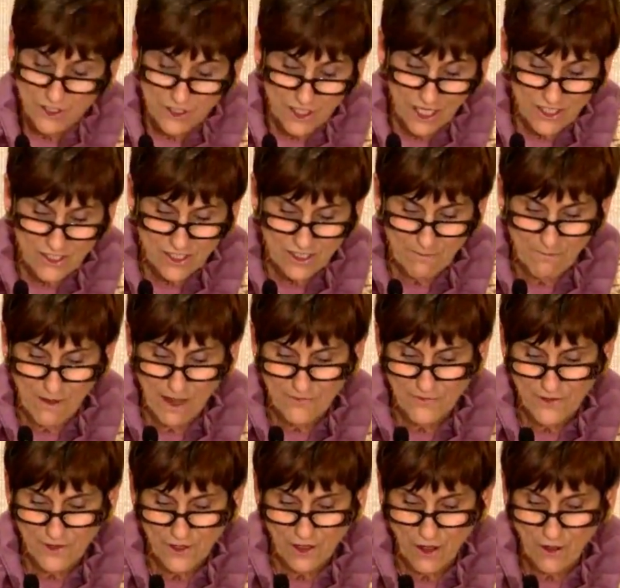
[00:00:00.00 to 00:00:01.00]
was just a
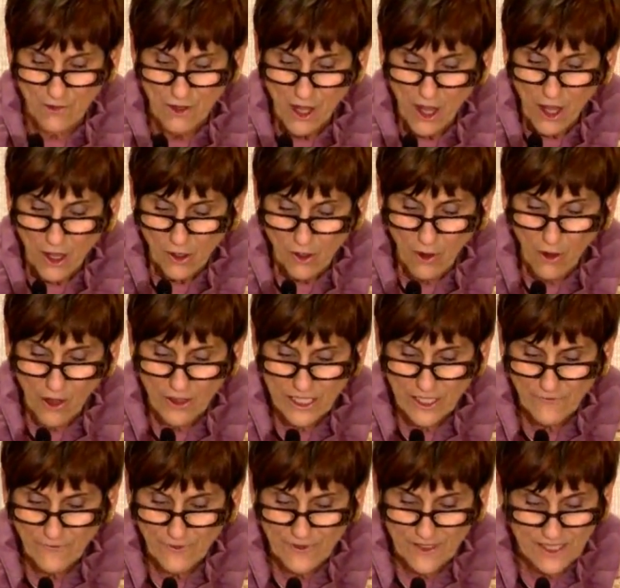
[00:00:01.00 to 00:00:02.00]
month ago
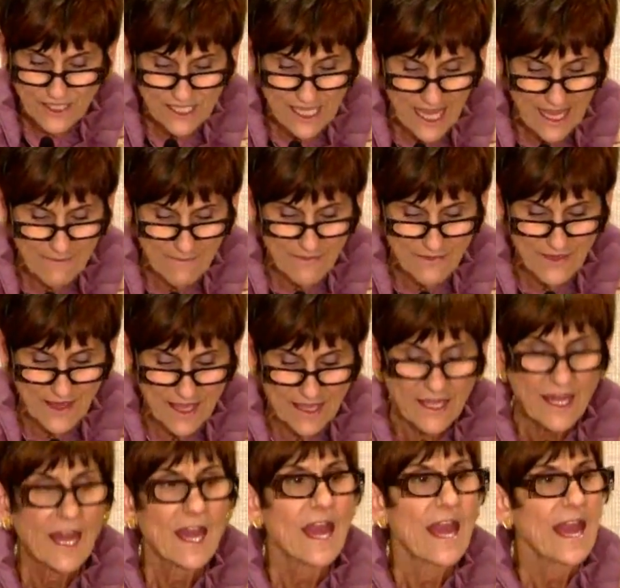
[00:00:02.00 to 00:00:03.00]
calling for the same
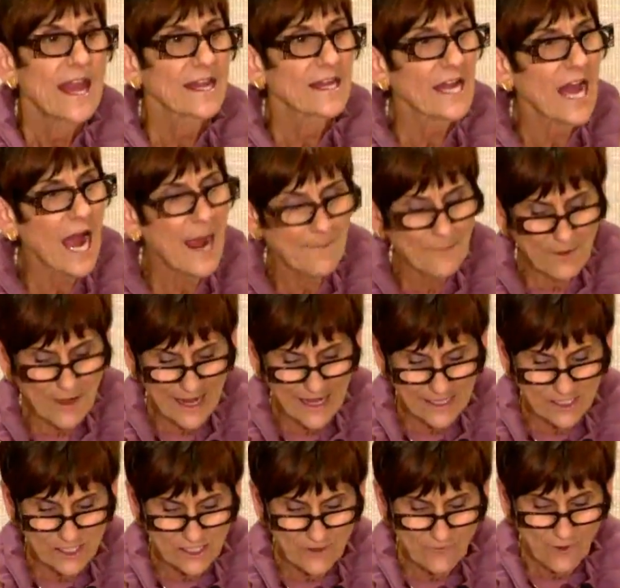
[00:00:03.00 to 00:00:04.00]
thing a
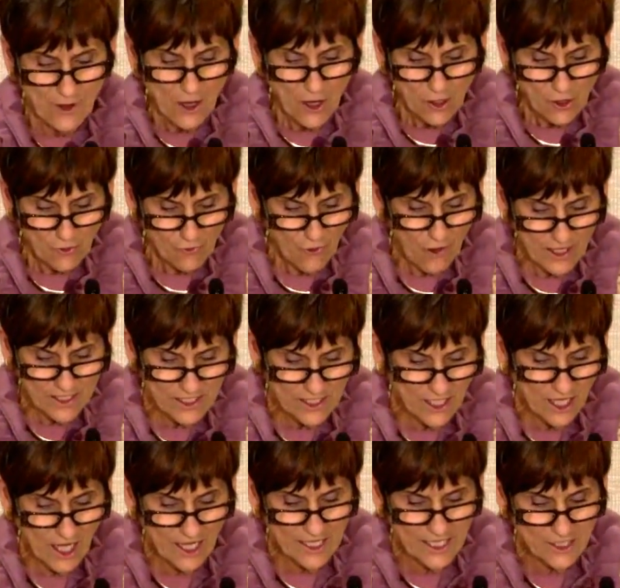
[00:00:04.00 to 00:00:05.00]
comprehensive, cross
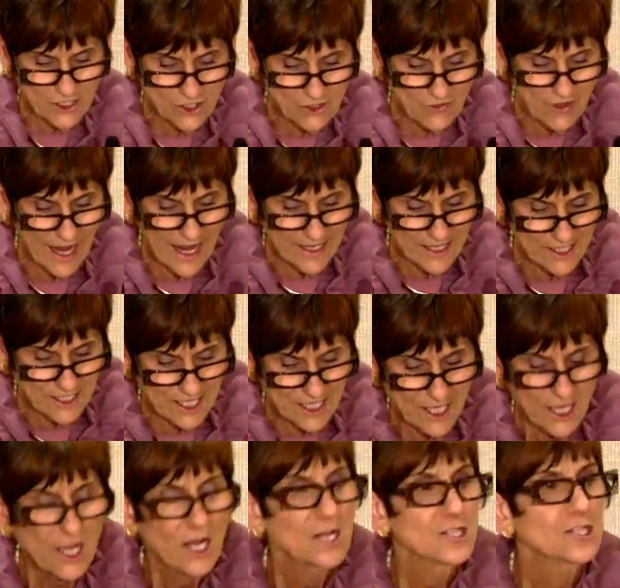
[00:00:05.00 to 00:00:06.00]
cutting
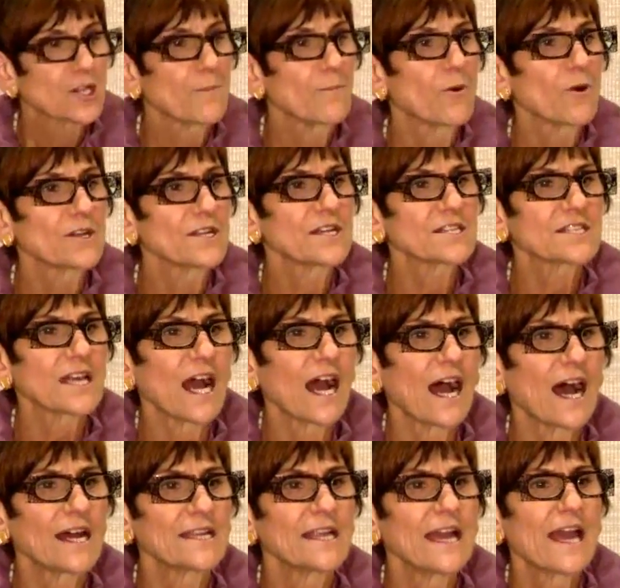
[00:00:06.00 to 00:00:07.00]
strategy to put us
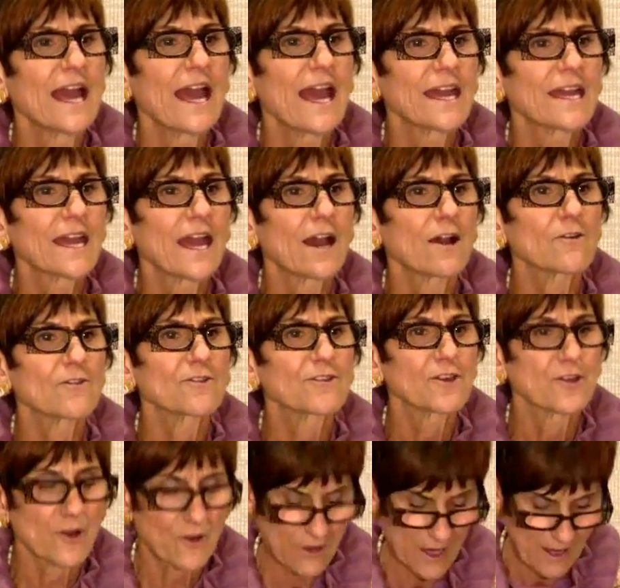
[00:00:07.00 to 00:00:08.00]
on a
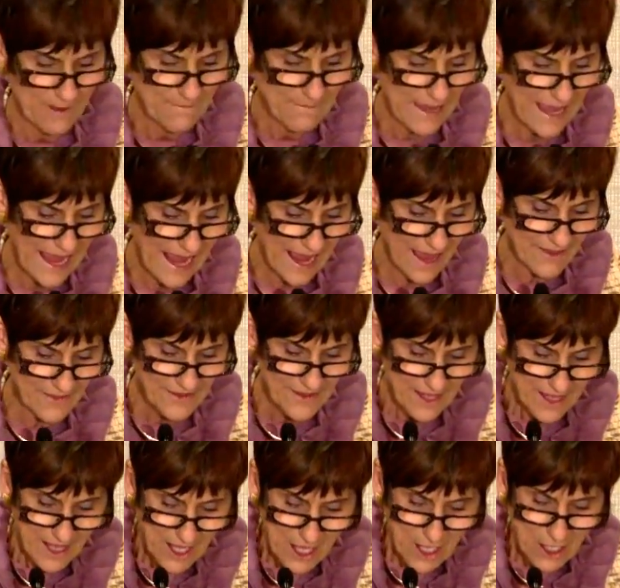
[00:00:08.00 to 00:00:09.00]
healthier path.